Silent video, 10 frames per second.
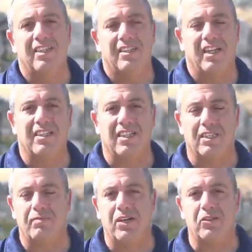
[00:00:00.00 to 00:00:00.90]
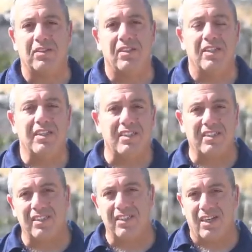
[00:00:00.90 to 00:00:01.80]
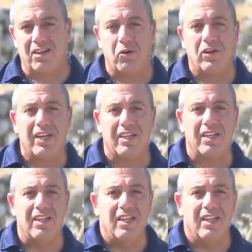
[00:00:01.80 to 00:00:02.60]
tells us about Isi a Kohen.